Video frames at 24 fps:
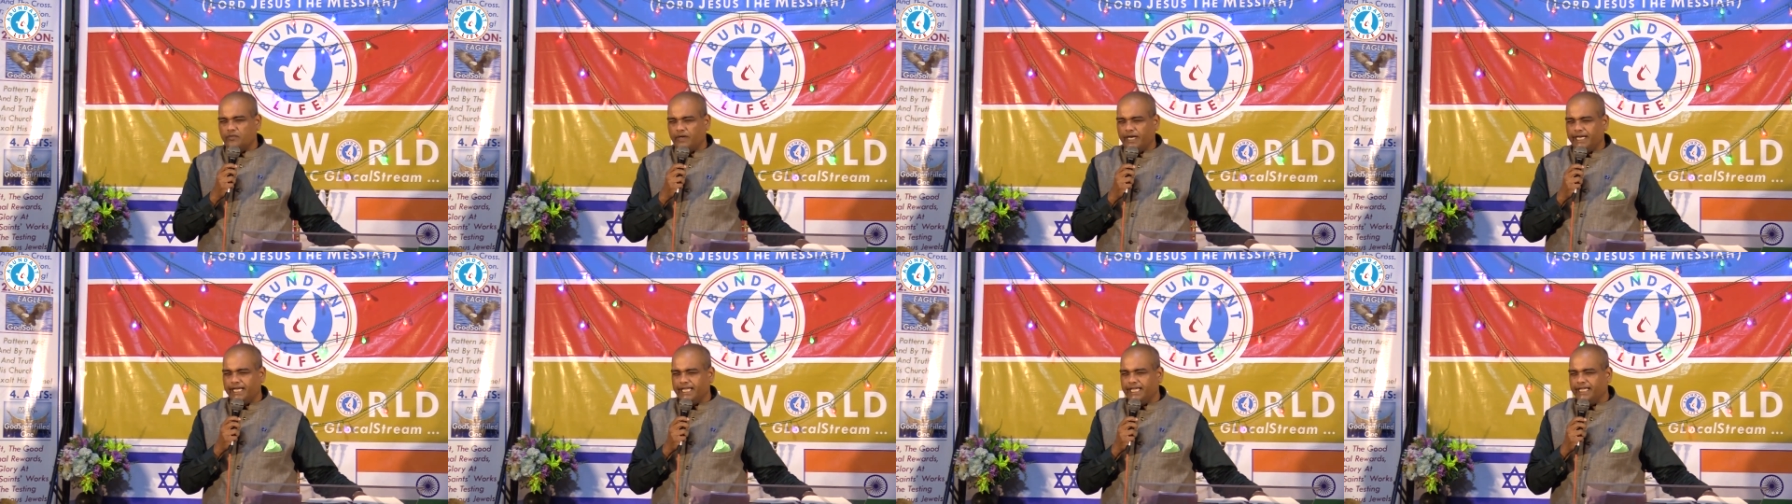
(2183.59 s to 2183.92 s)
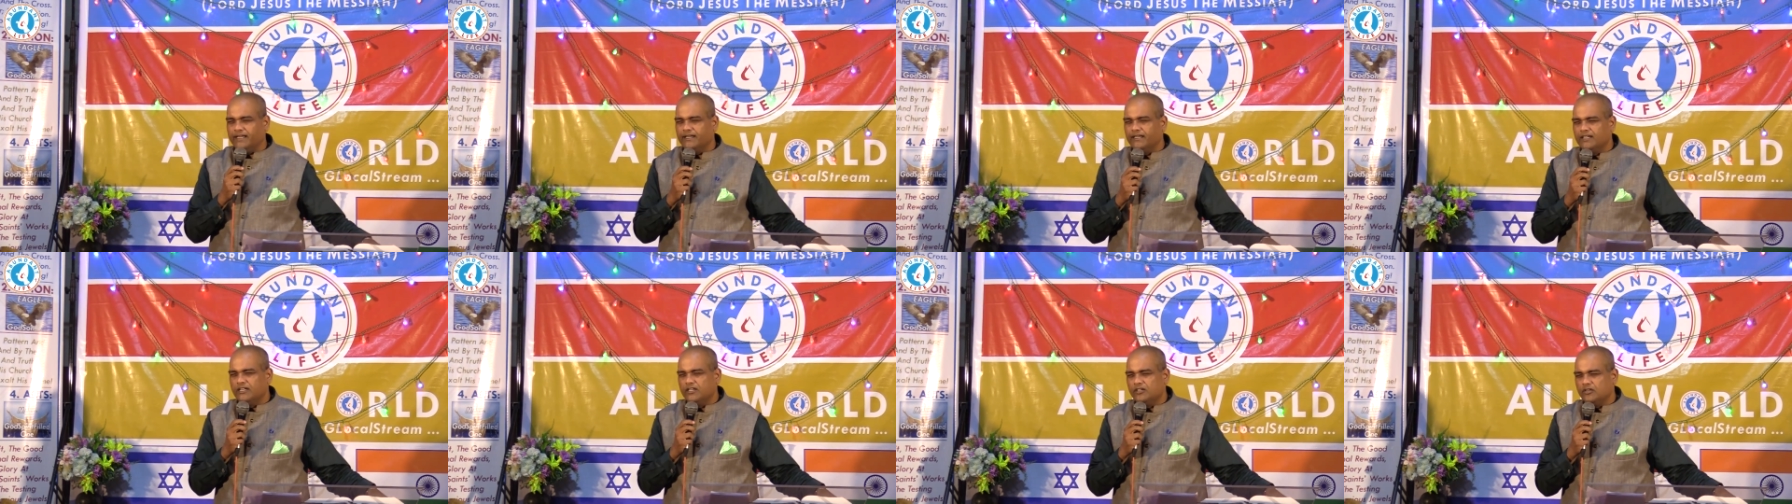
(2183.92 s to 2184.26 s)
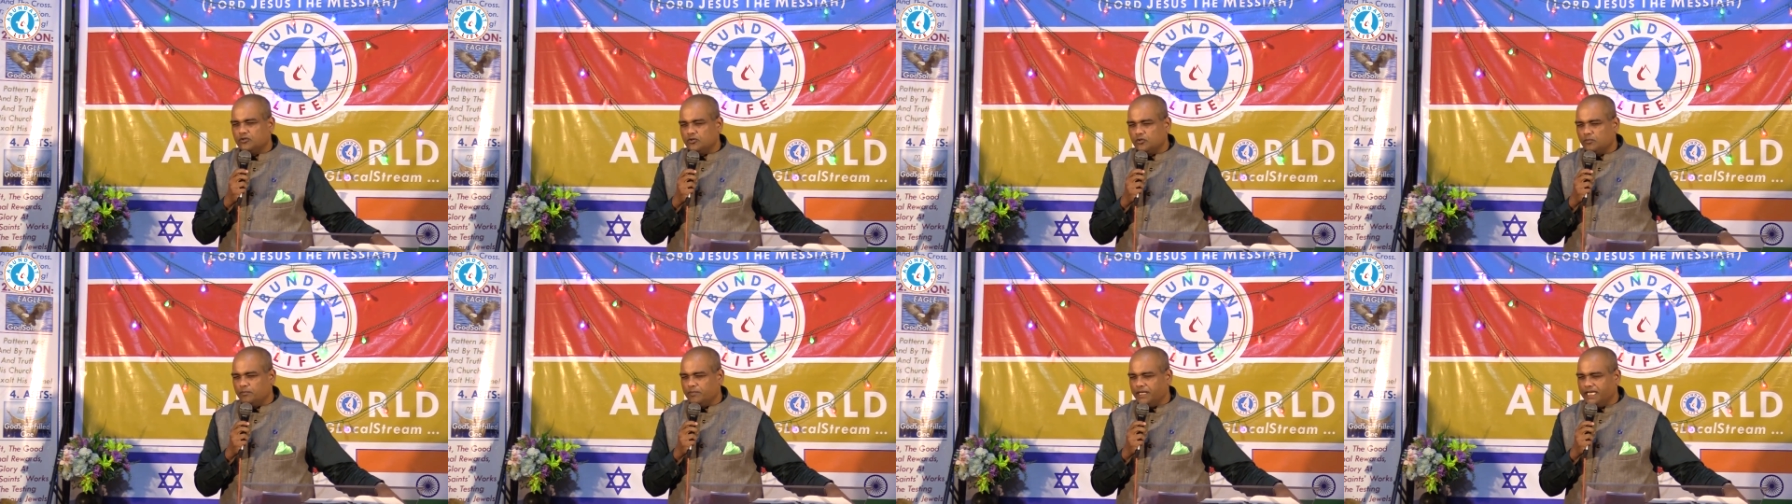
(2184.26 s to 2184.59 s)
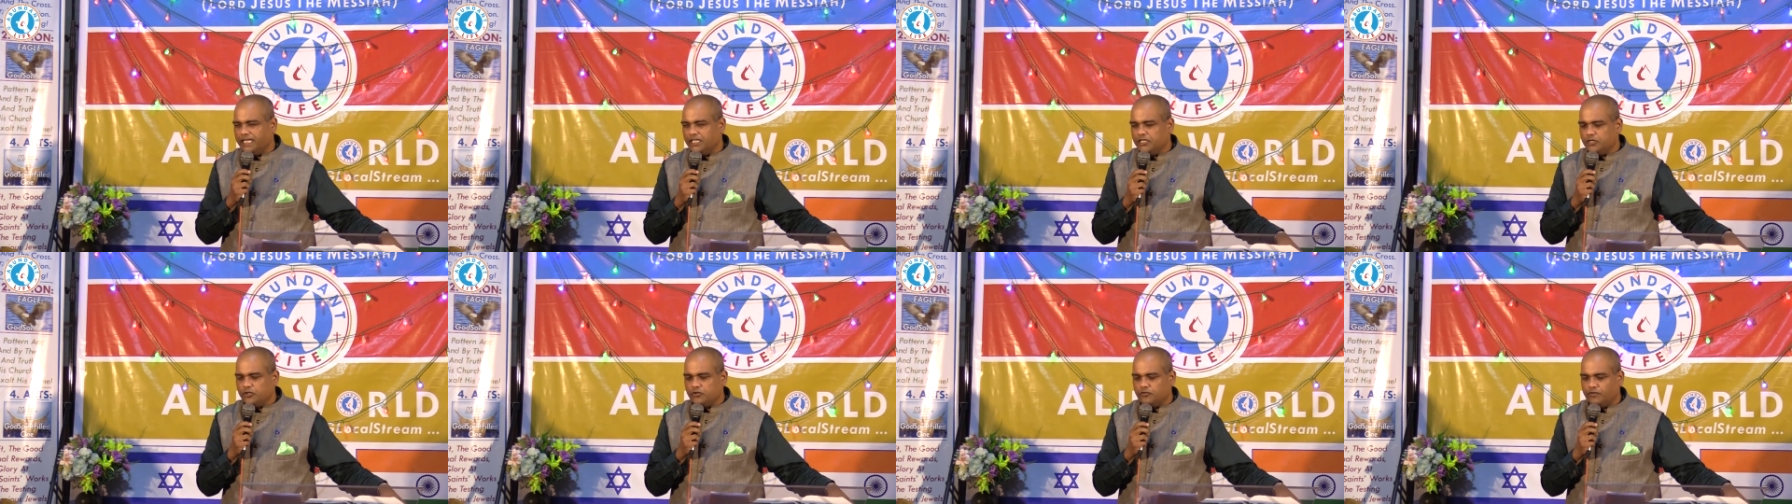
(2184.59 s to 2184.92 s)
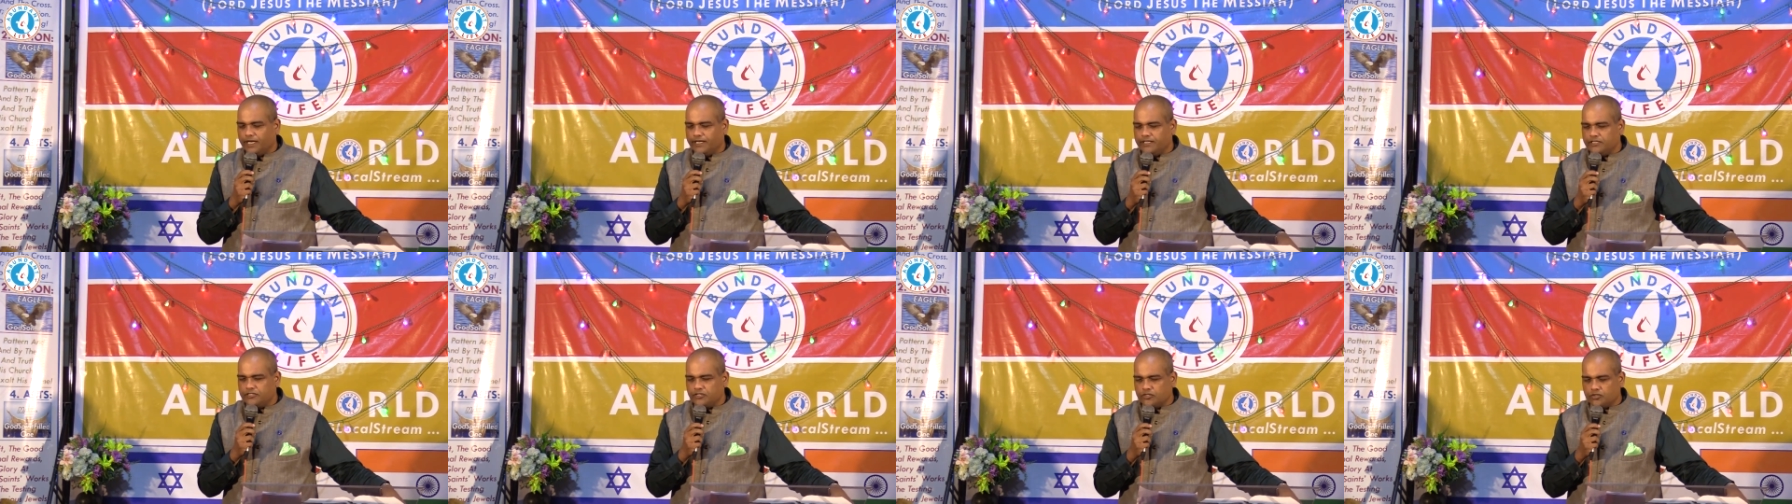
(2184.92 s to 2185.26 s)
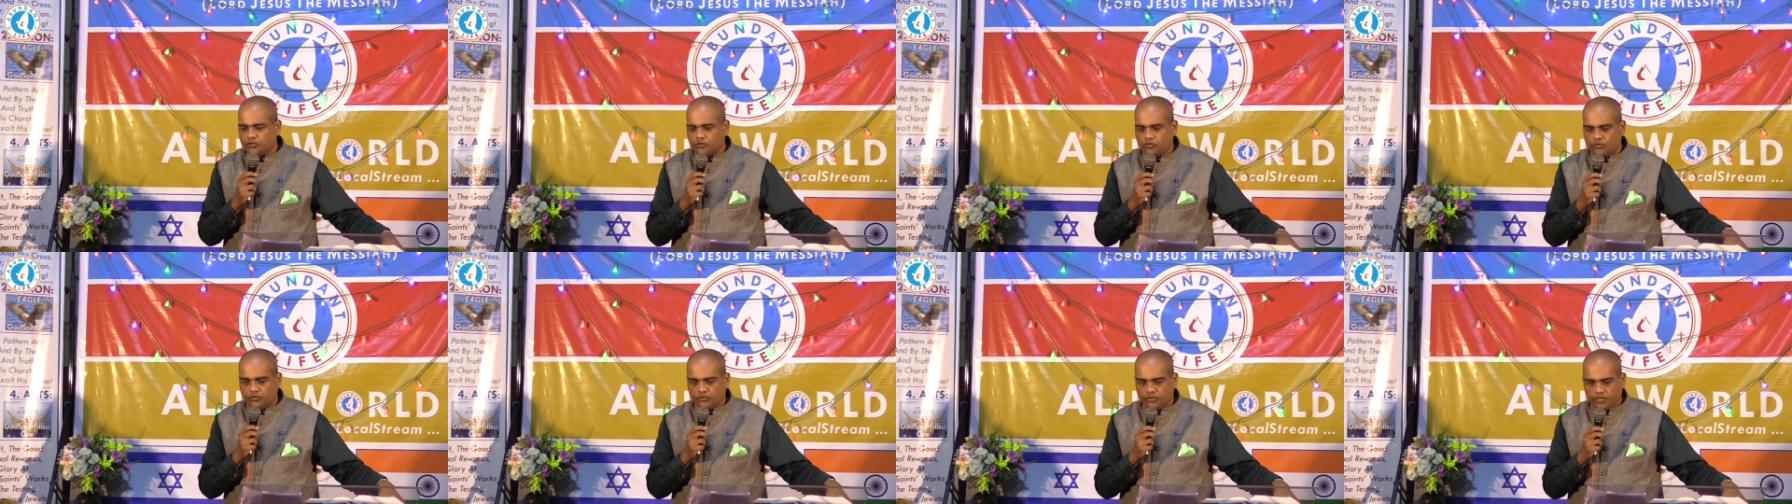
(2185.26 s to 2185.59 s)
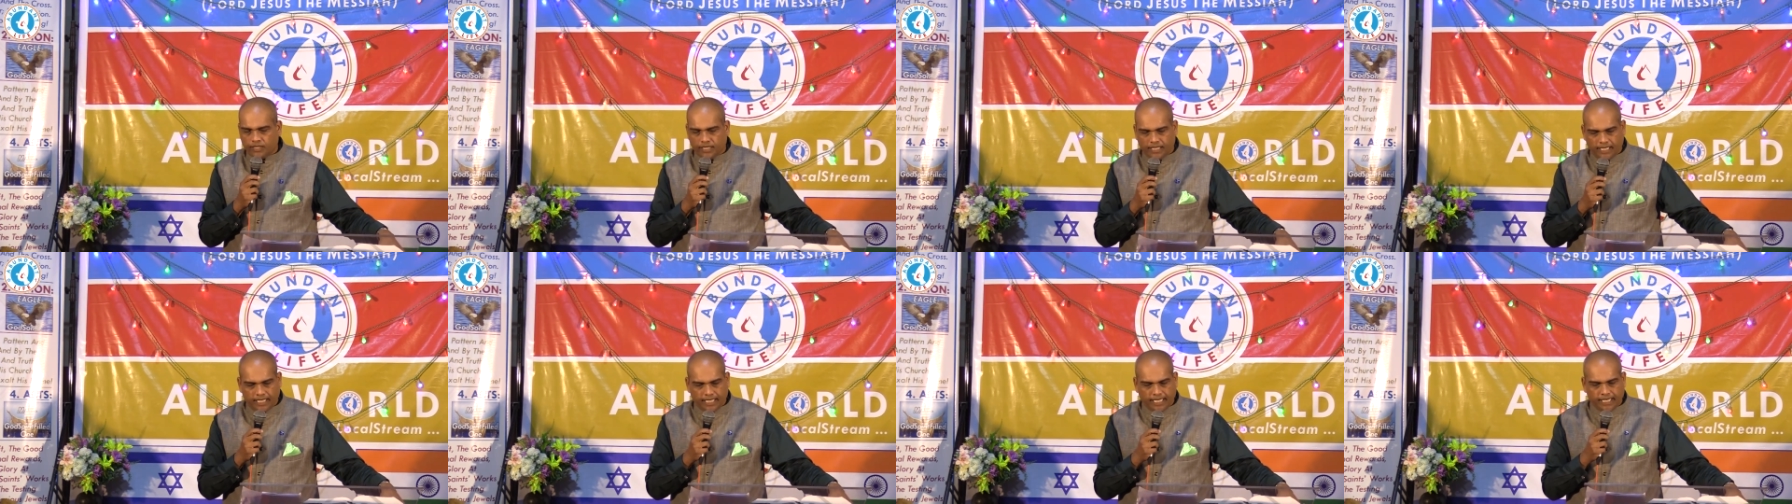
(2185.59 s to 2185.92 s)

ready to meet you very soon.